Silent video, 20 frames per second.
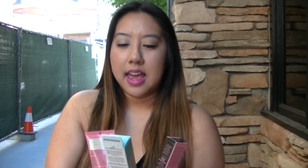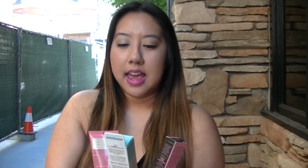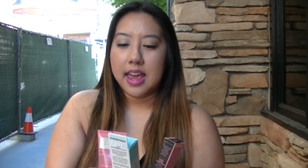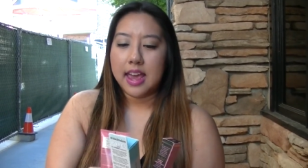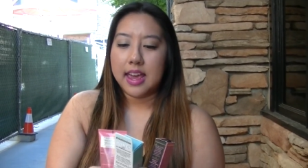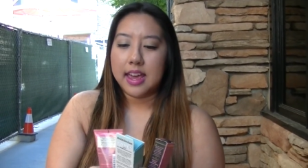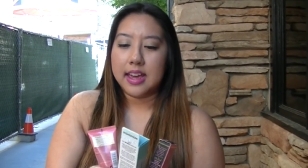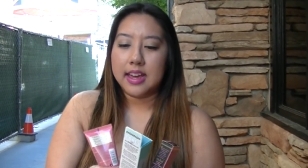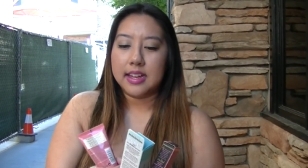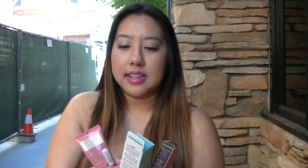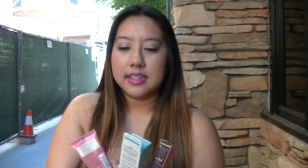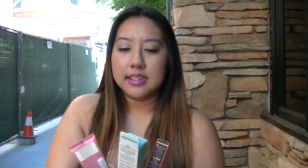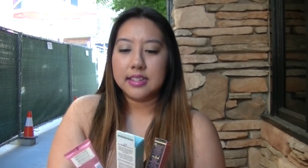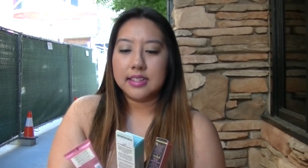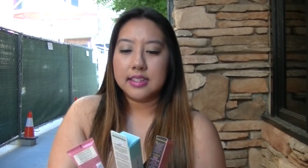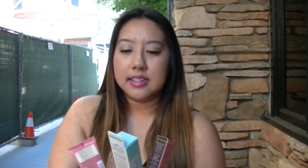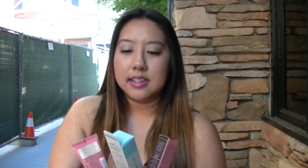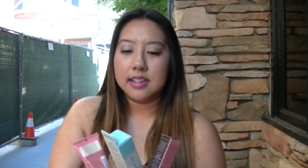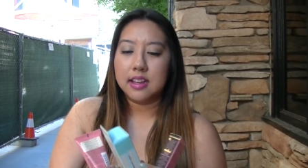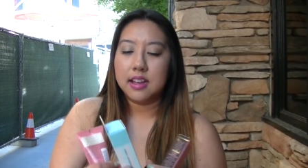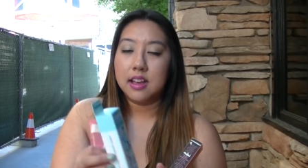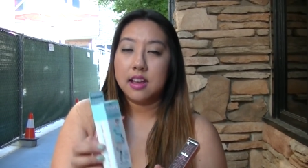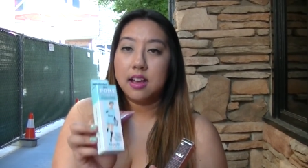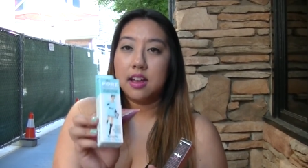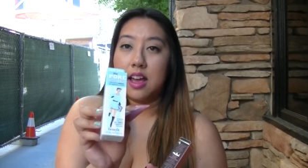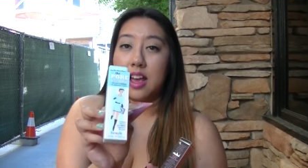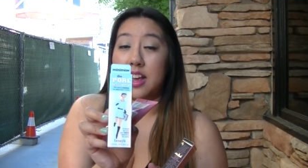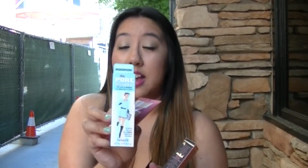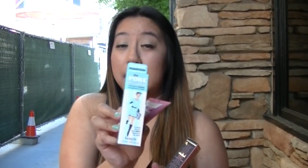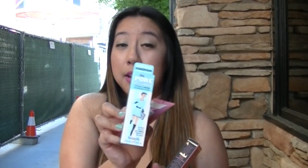And
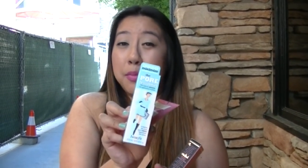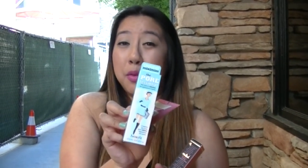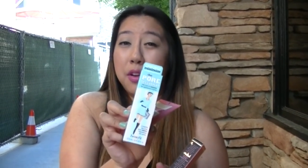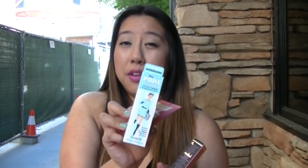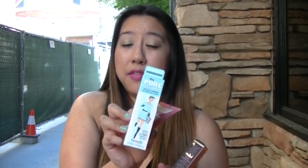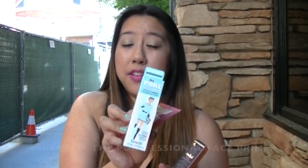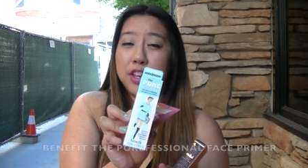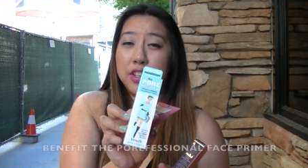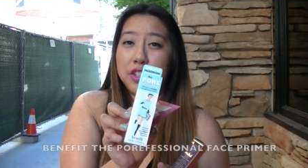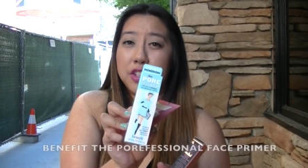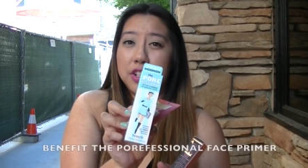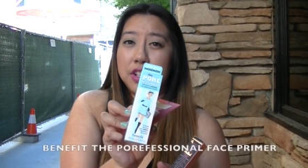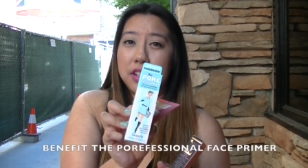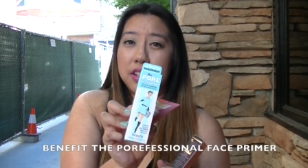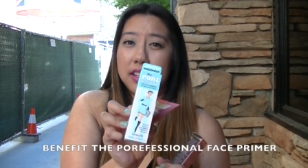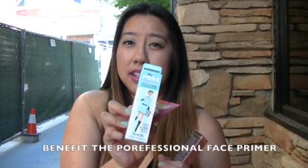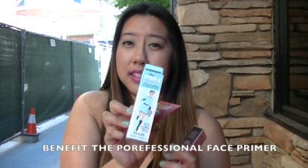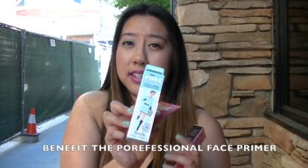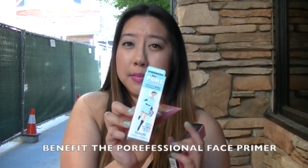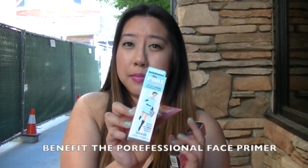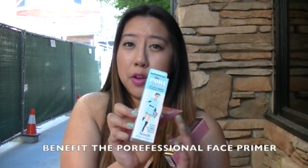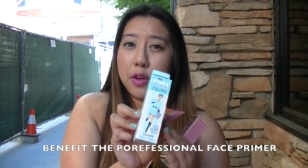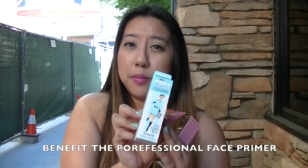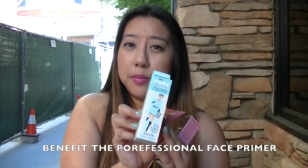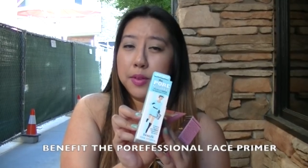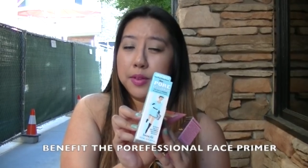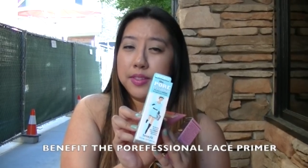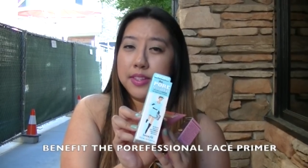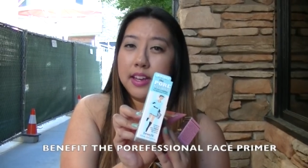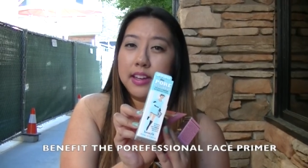I got a Porefessional because I'm
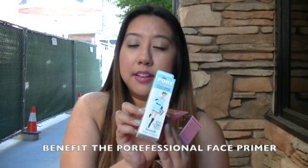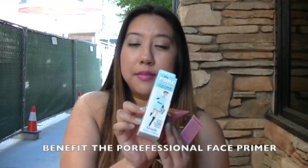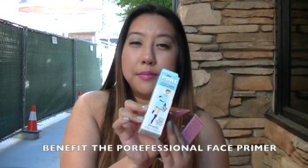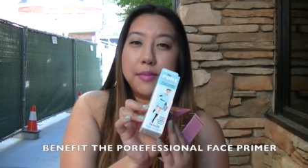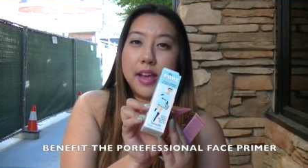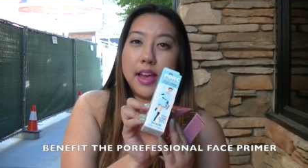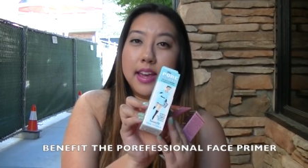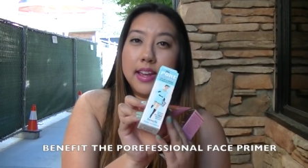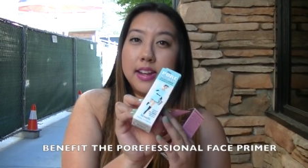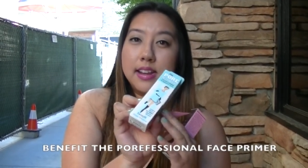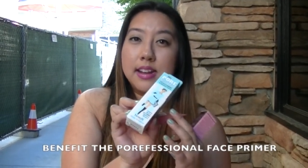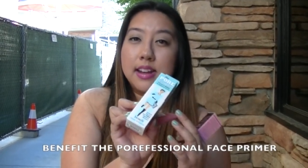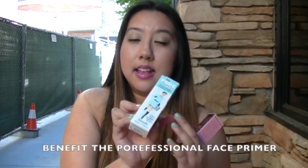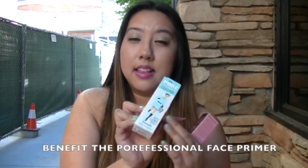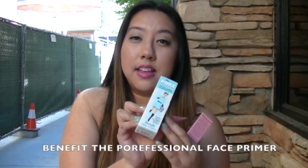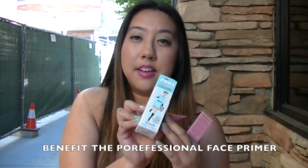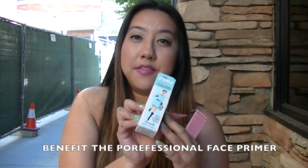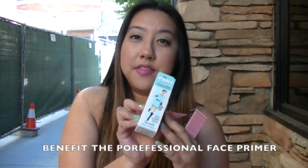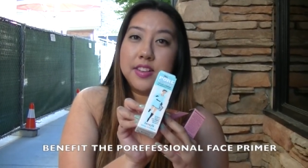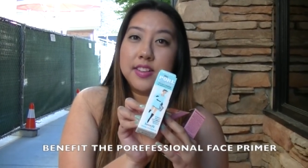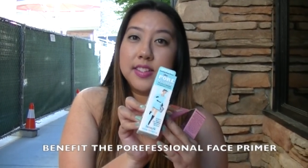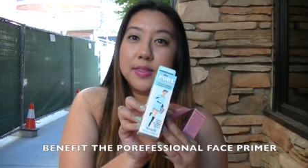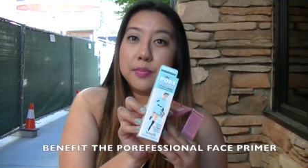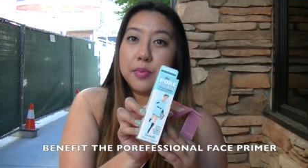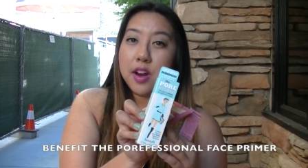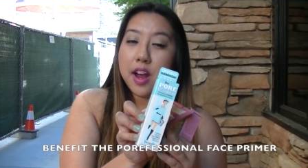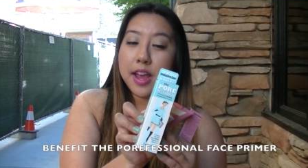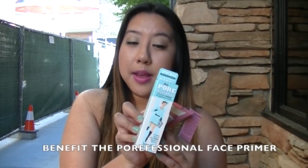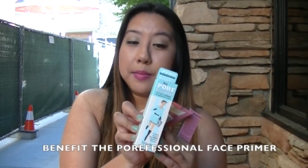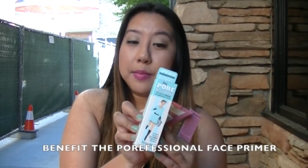almost out of mine and I love this
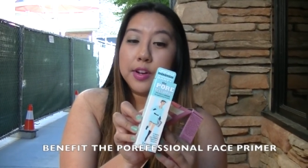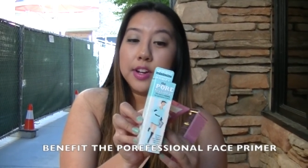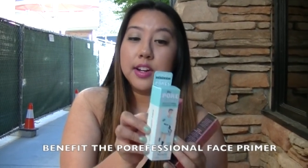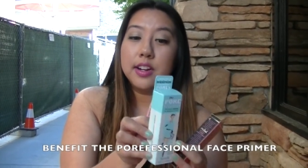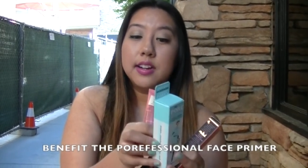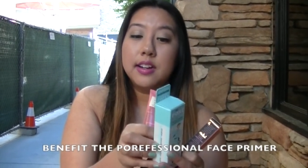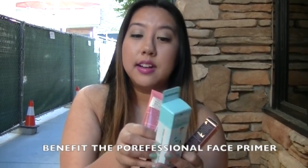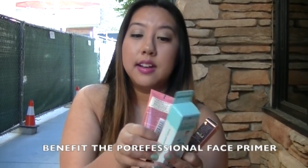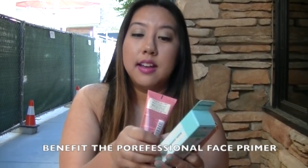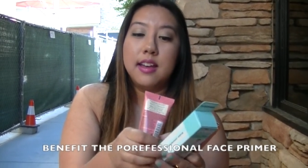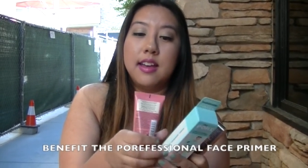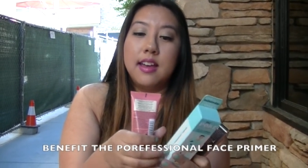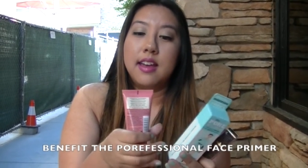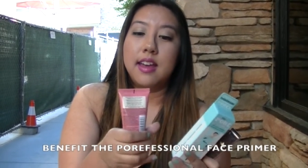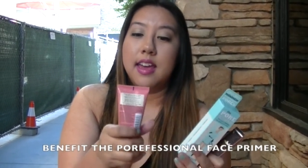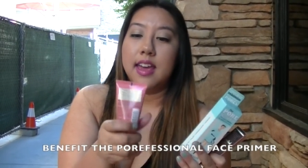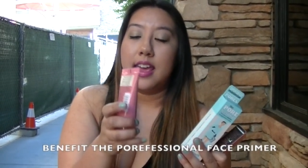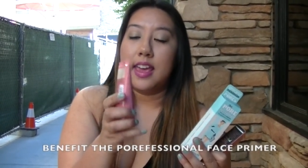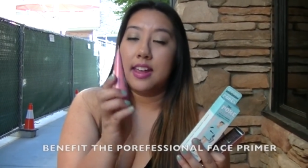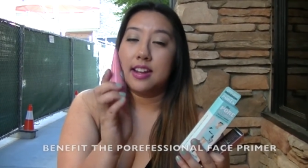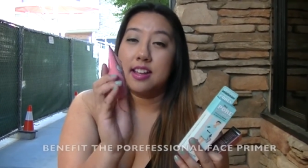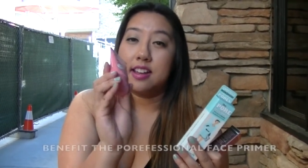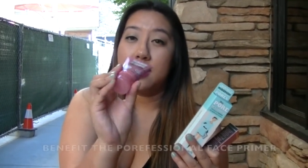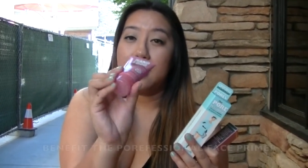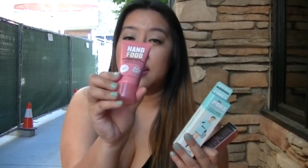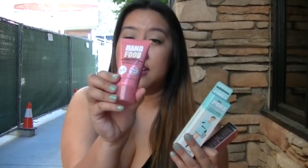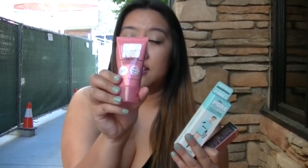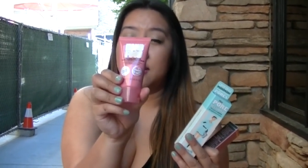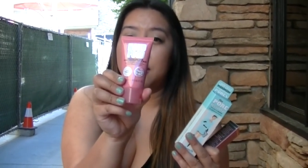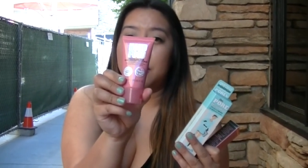primer. And I
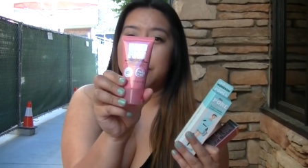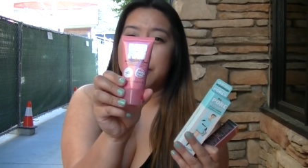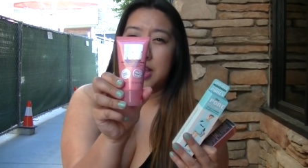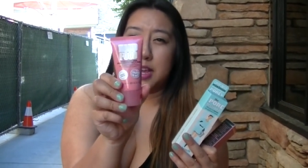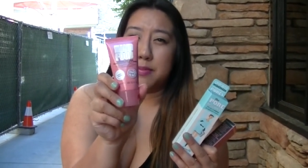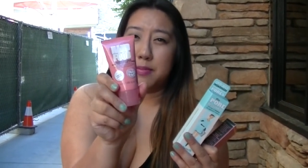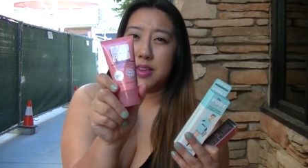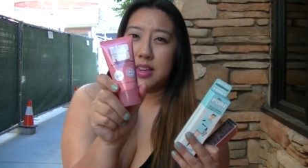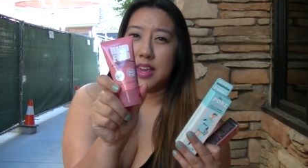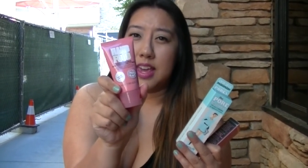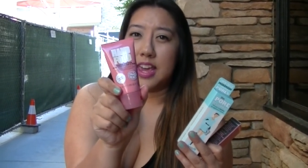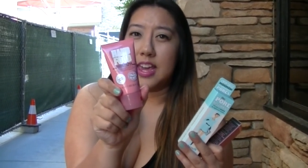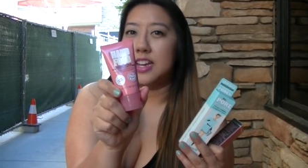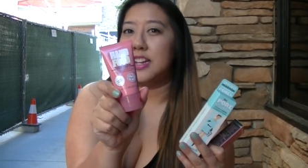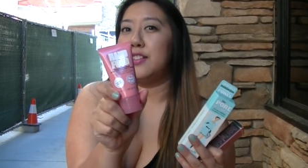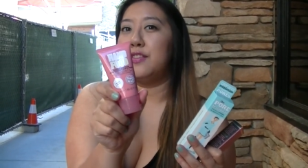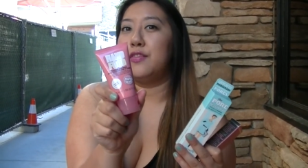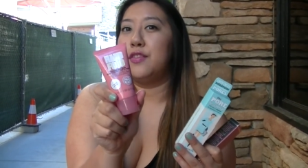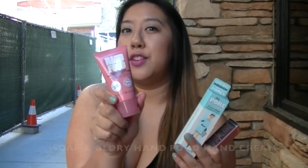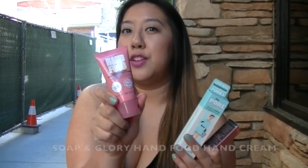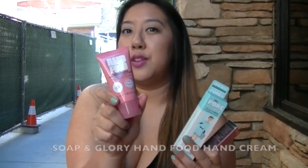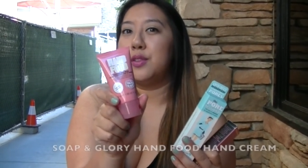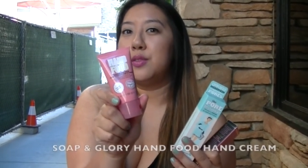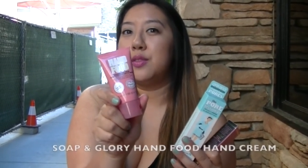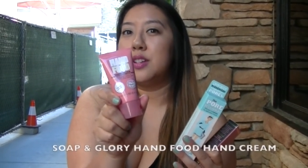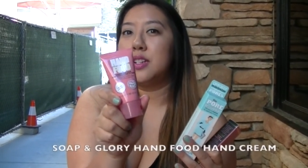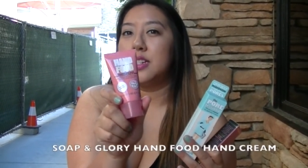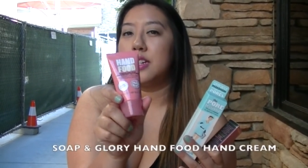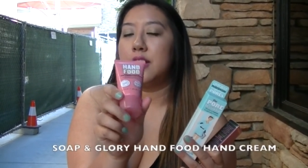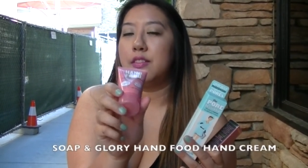got a little baby hand food
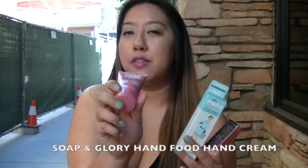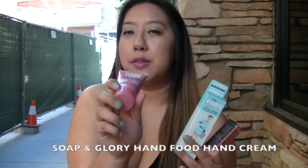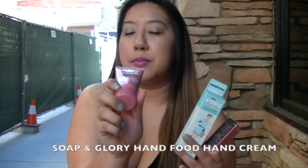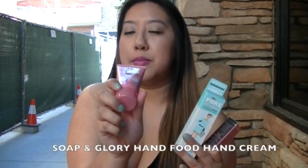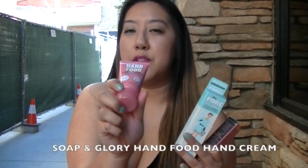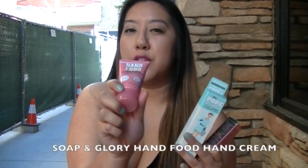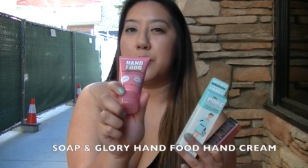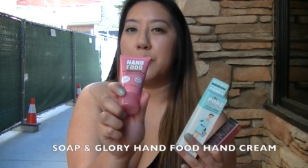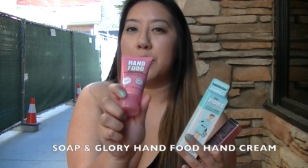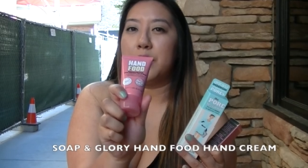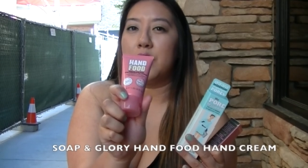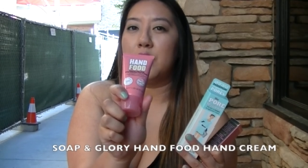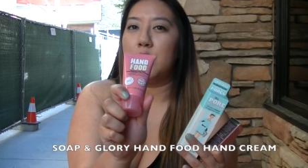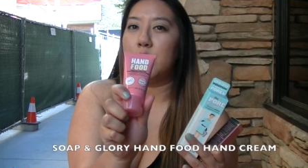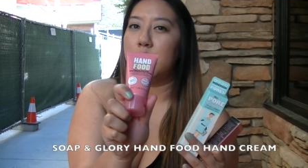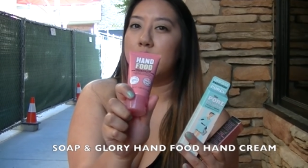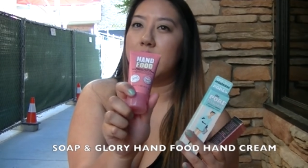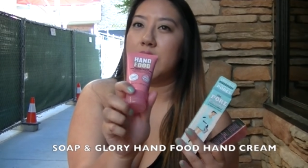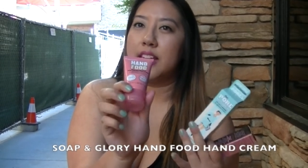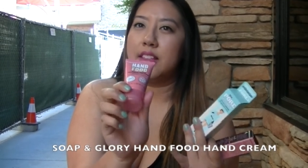from Soap and Glory.